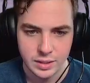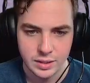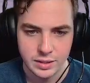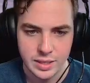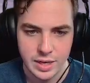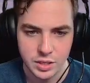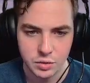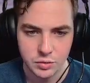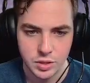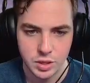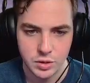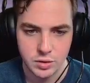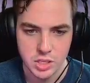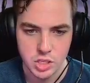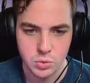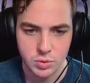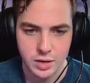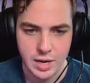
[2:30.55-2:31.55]
Now you'll
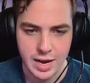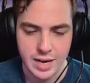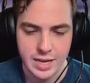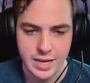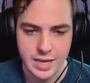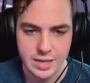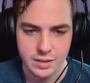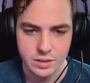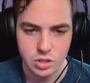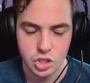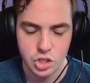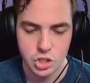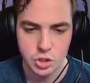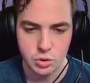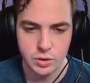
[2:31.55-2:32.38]
notice when I hit, she'll